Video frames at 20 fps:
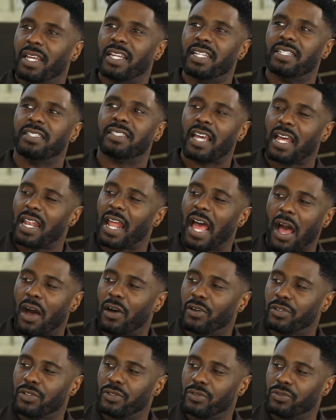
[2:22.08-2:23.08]
Is that
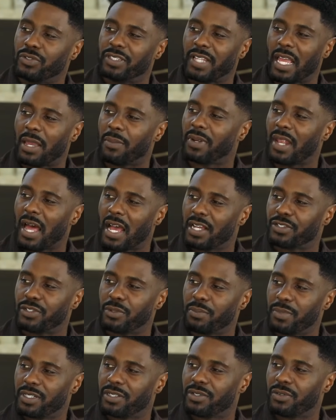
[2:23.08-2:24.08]
how you stabilize your
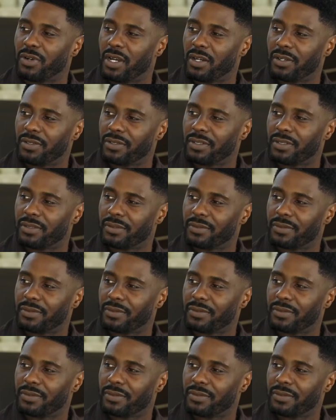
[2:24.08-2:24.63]
mental health?